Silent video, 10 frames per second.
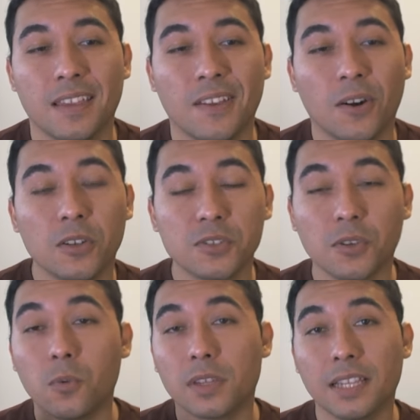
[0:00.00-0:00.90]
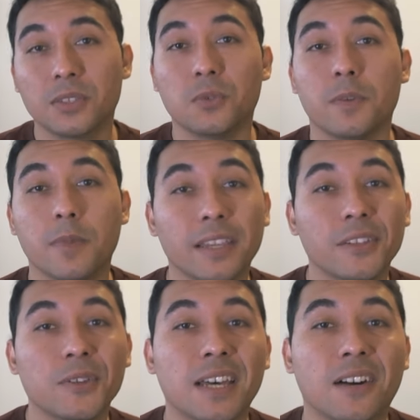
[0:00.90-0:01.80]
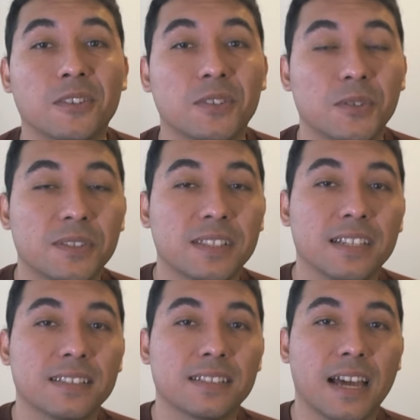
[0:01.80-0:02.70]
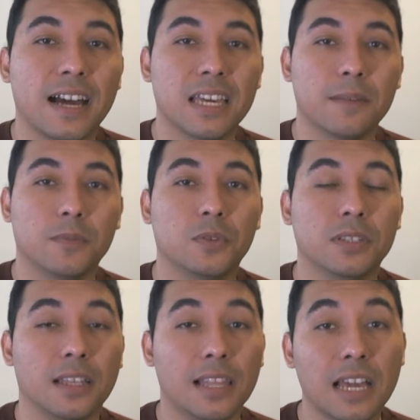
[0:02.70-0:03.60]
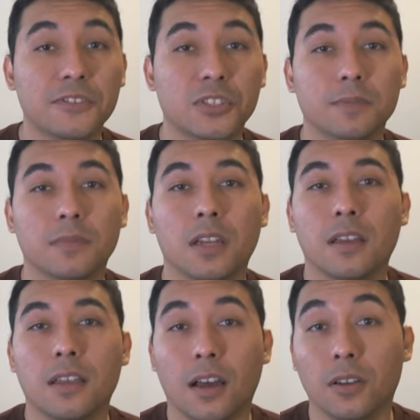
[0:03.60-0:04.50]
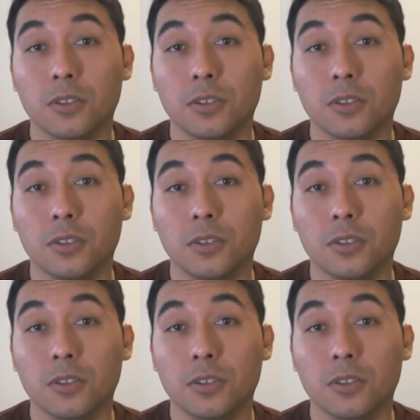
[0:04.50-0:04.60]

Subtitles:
Also, would like to remind you that on Tuesdays I am doing a live stream on